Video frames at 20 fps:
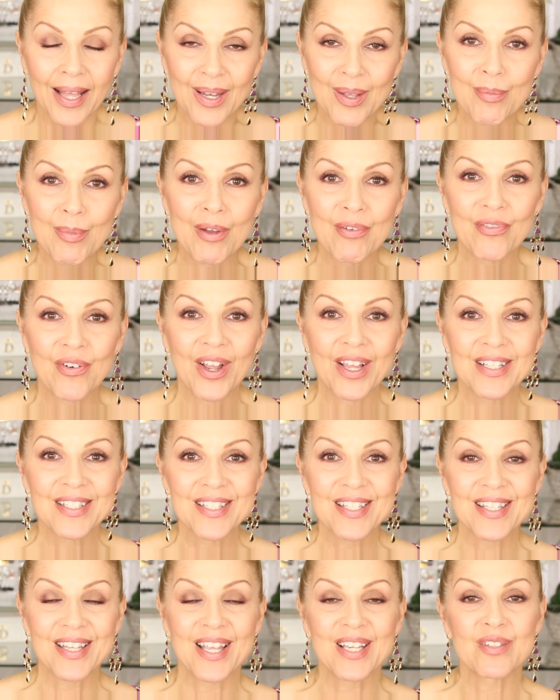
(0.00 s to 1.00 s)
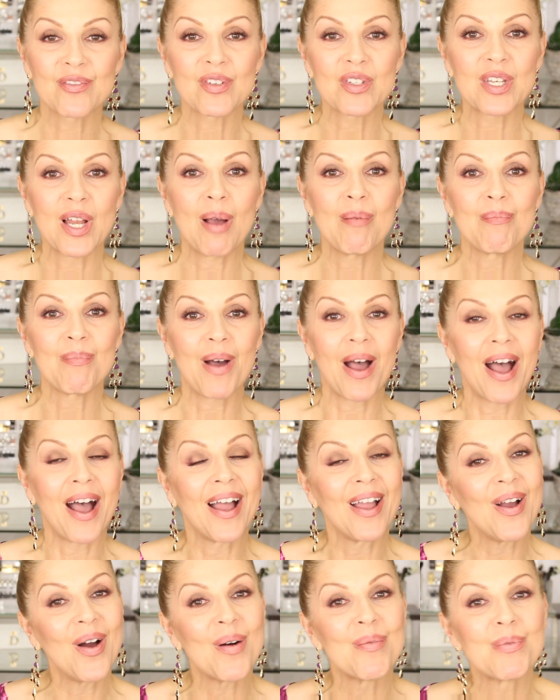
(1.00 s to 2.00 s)
Hello my friends, thanks for stopping
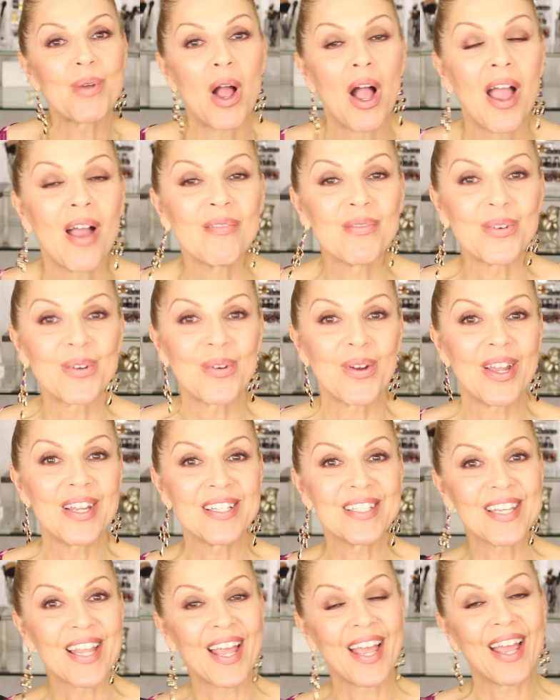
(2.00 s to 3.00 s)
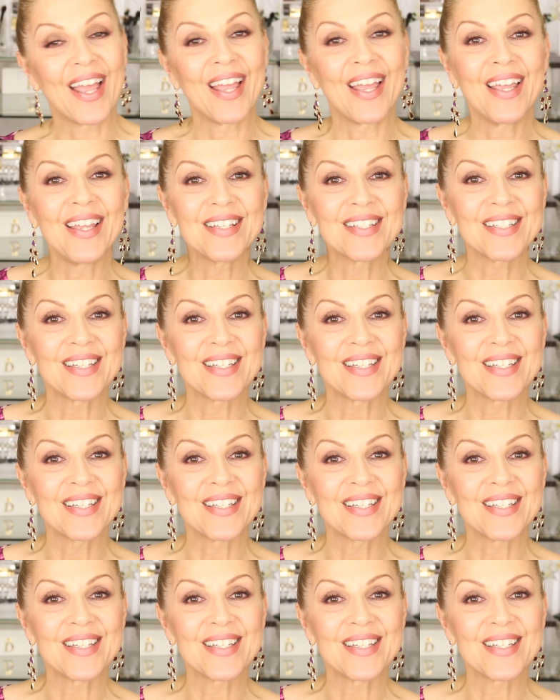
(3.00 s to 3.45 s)
by. Hope you're all having a great day.